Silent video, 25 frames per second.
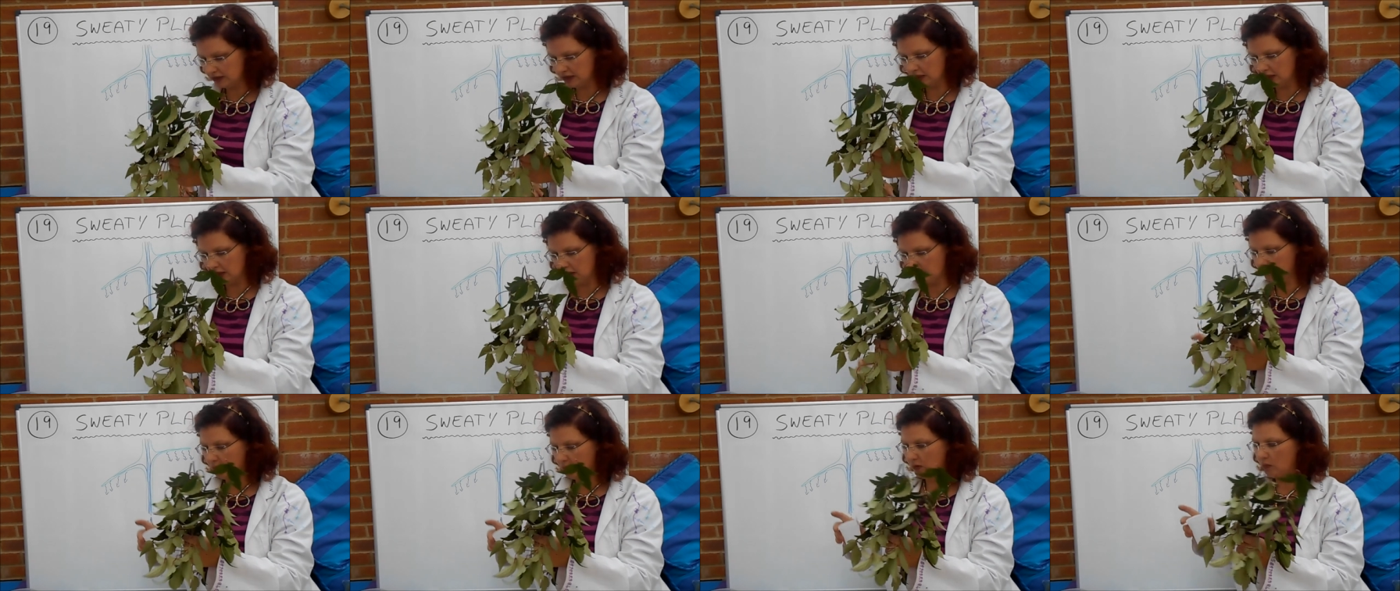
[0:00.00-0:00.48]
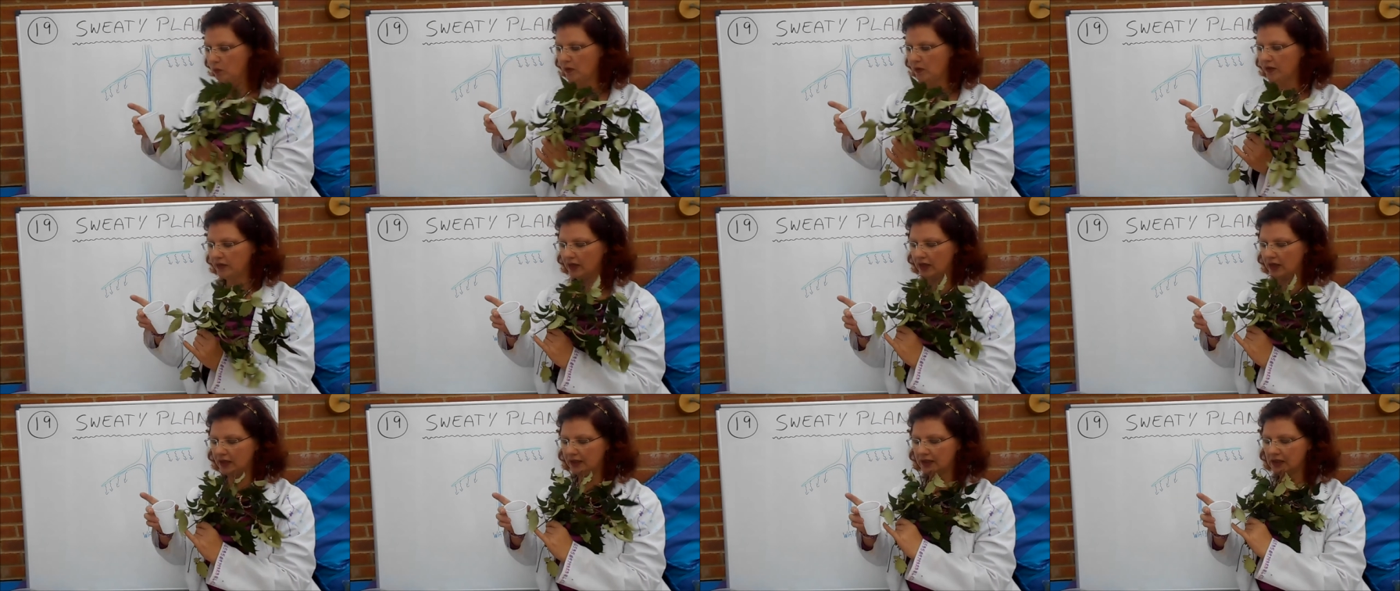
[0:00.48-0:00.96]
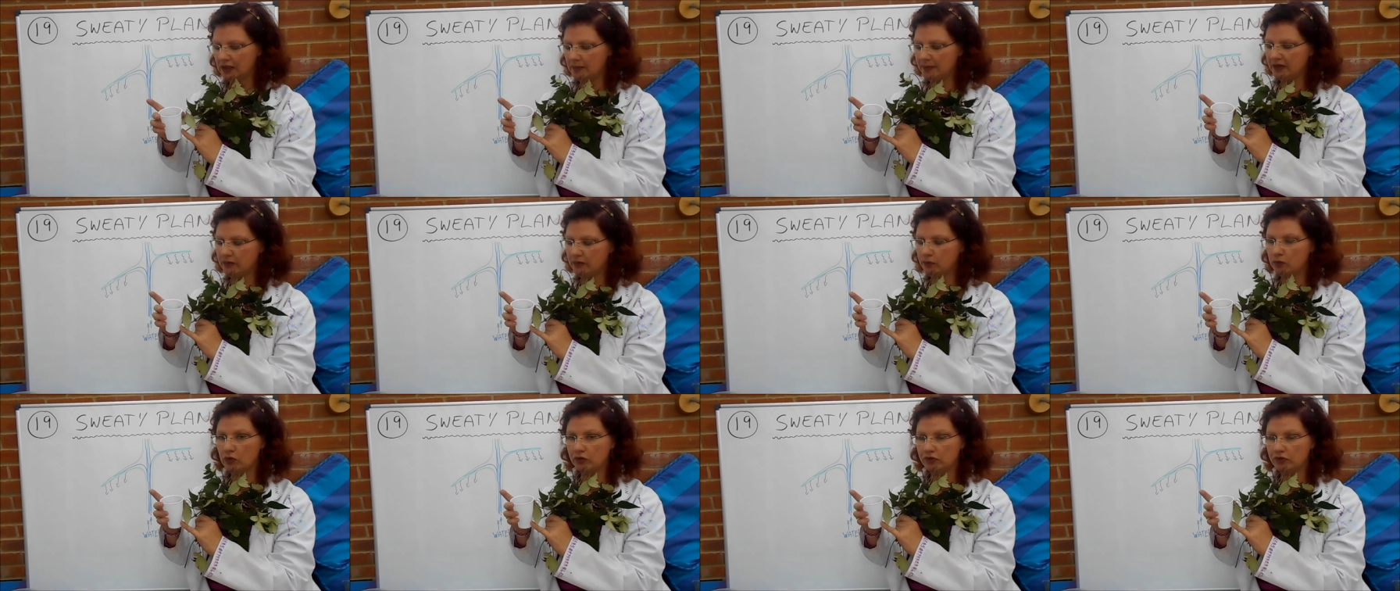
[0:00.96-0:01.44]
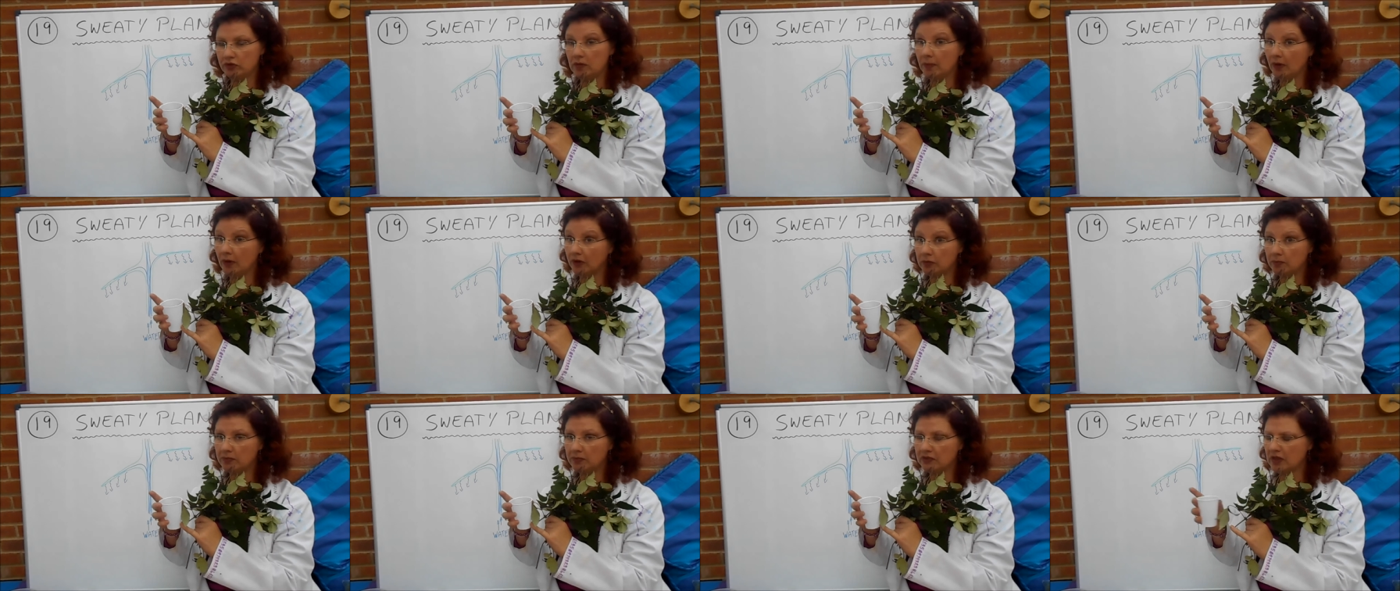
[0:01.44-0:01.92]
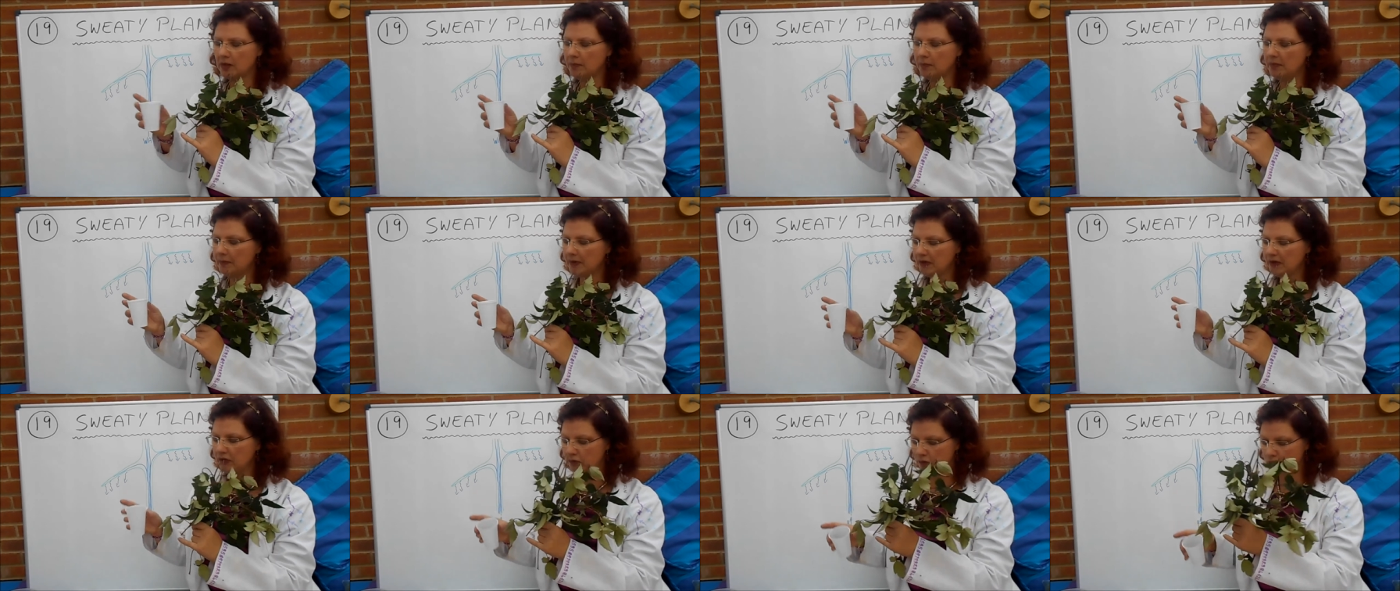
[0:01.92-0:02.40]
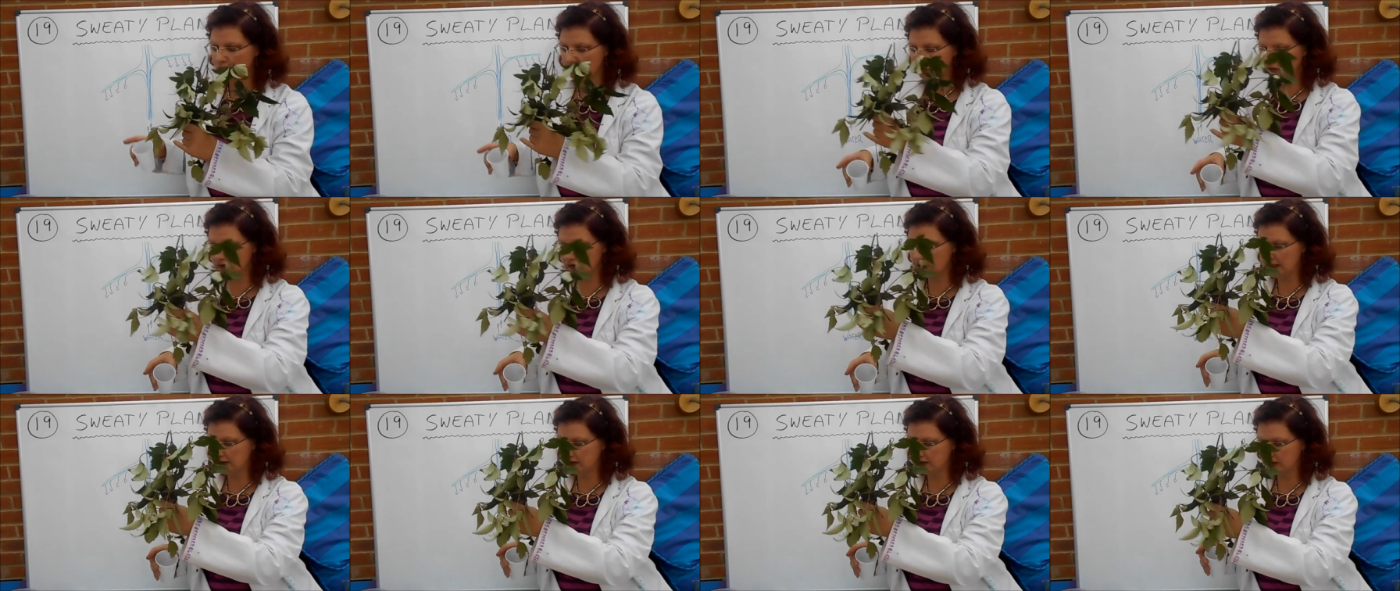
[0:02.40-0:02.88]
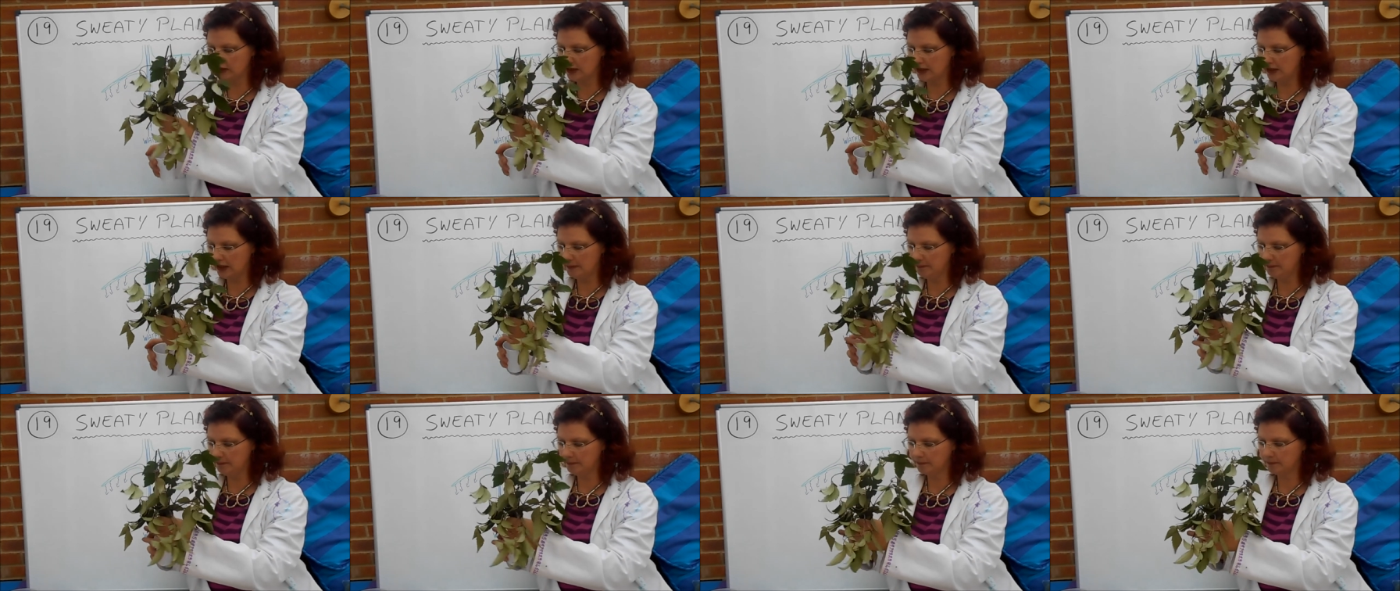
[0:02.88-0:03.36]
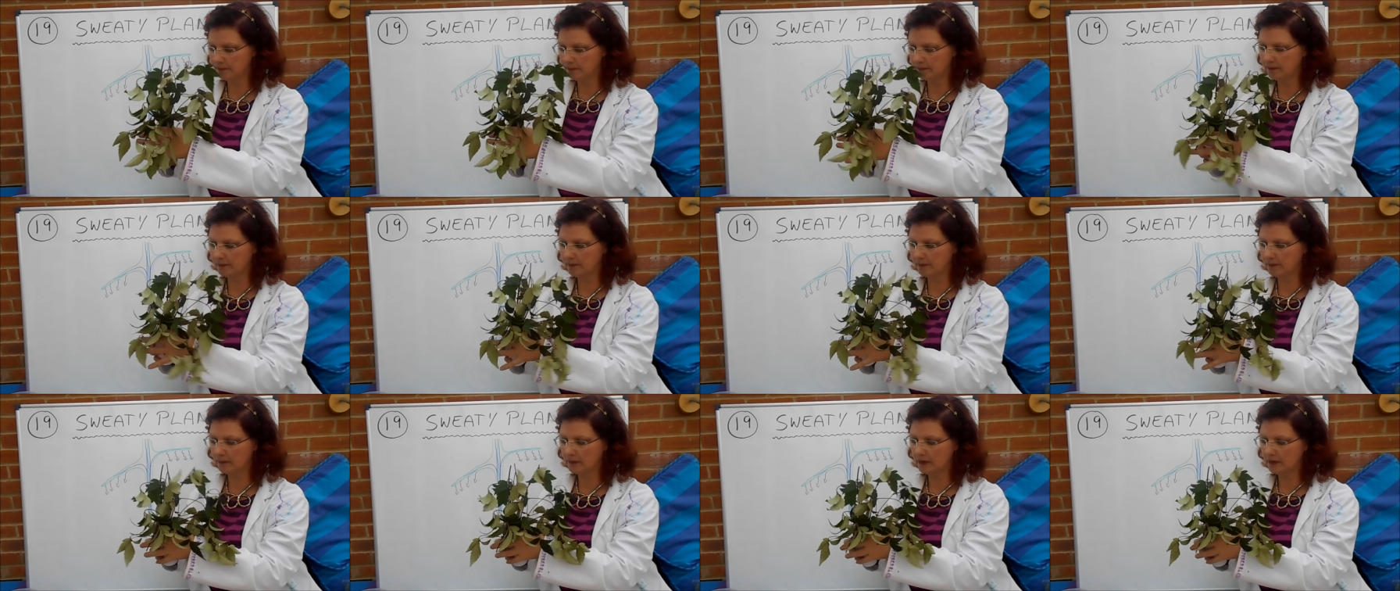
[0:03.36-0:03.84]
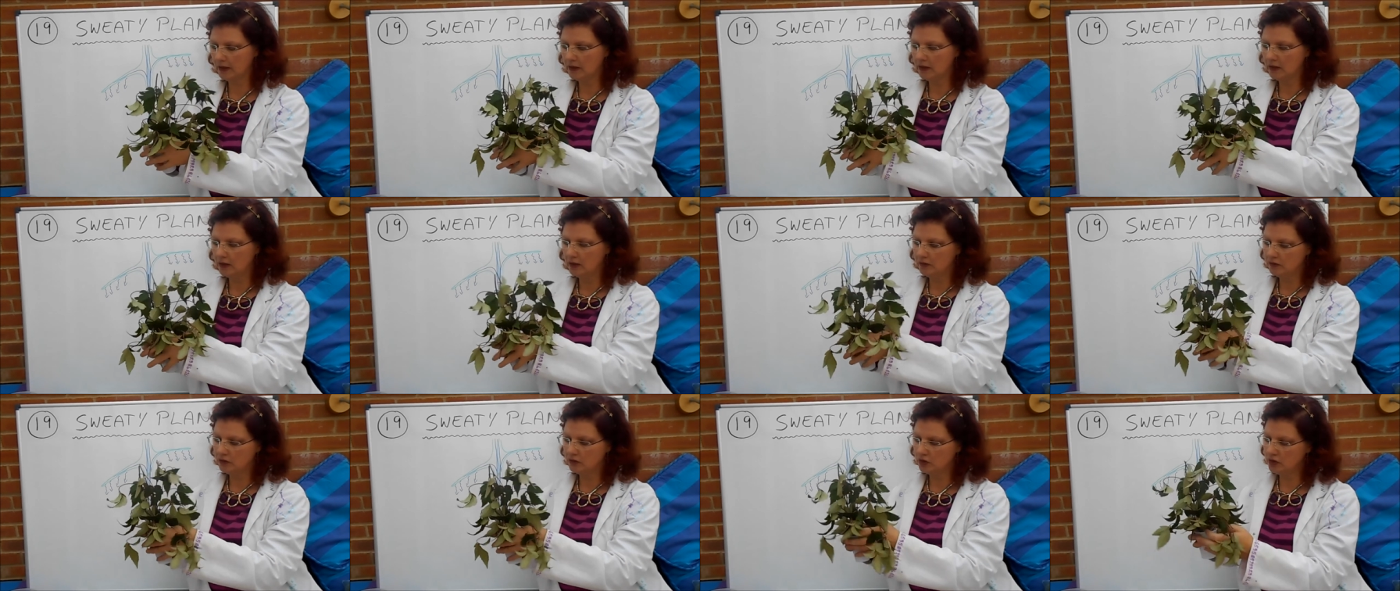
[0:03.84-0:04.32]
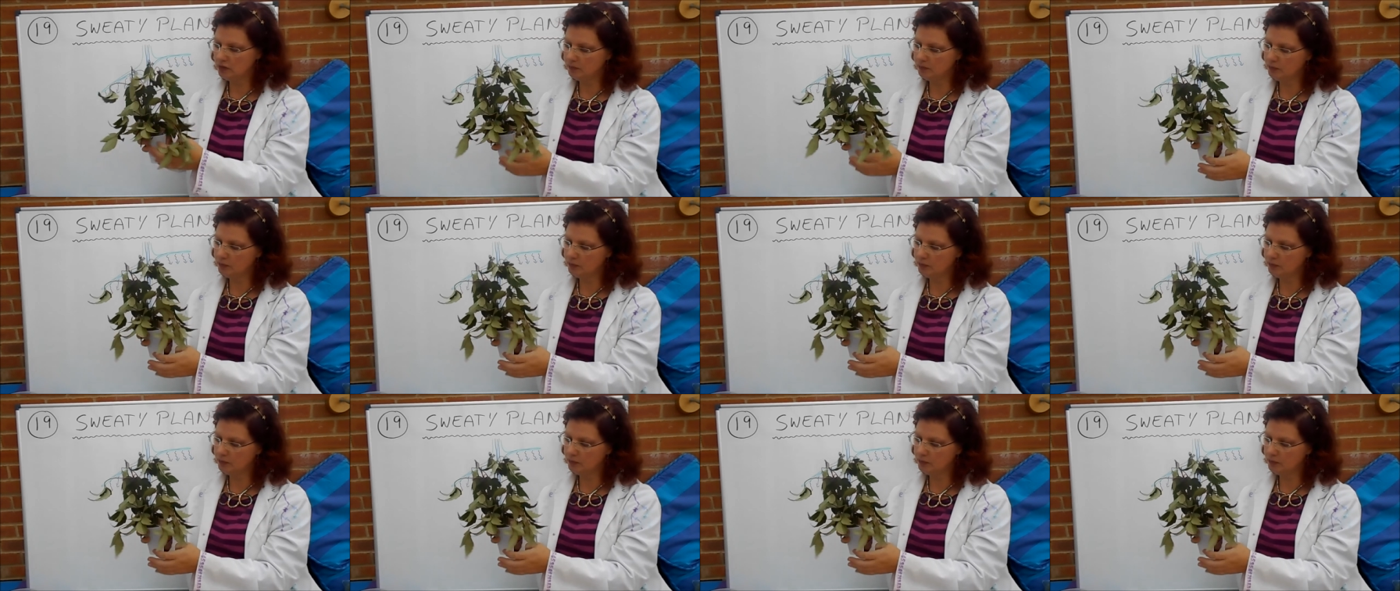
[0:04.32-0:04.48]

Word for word: cup with a little bit of water in the bottom same amount of water as last time so you're going